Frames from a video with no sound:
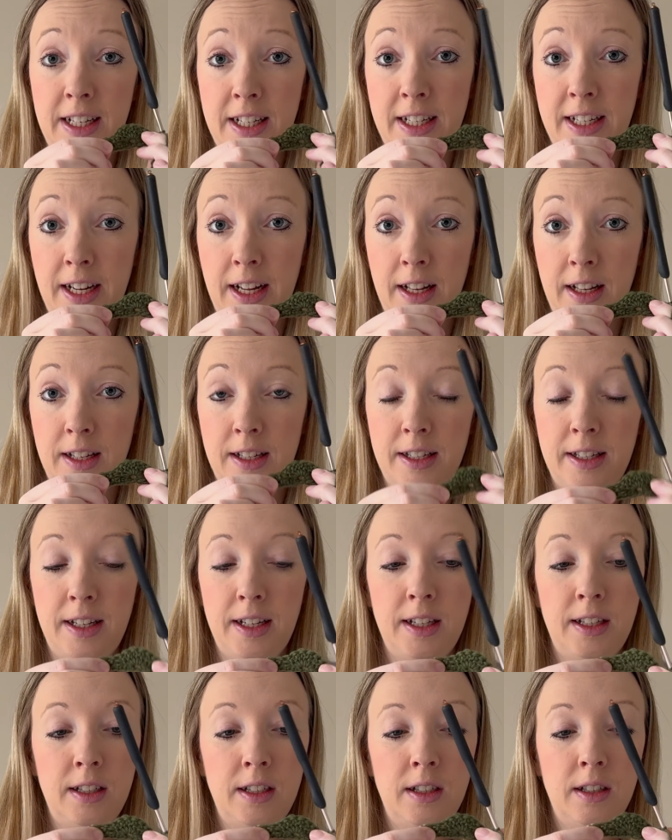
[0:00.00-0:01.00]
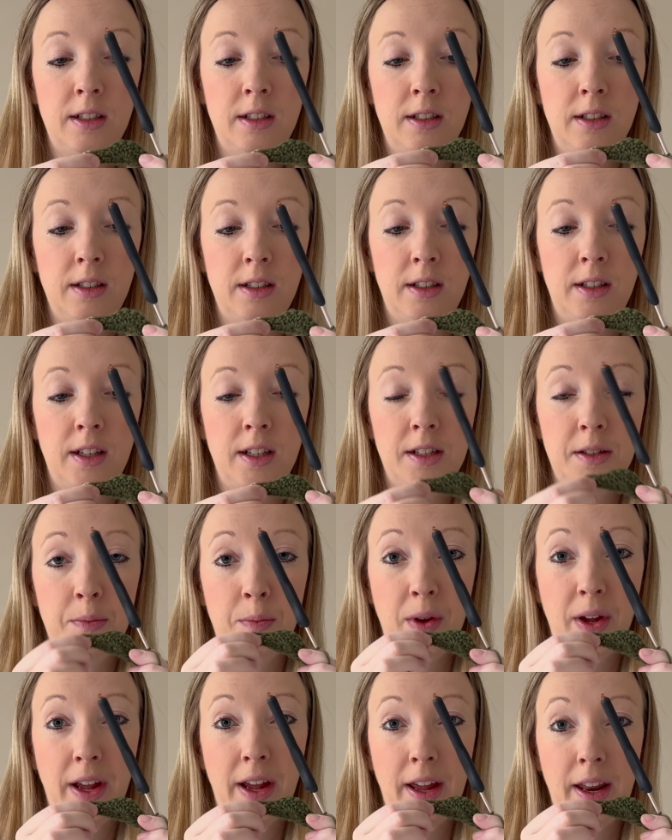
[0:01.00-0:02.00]
shell stitch. That's
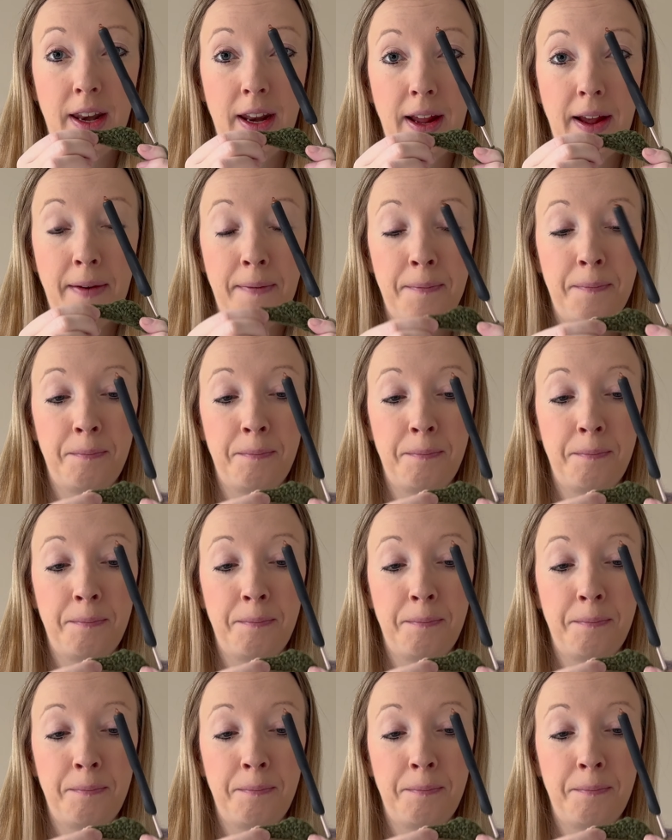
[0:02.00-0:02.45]
my idea.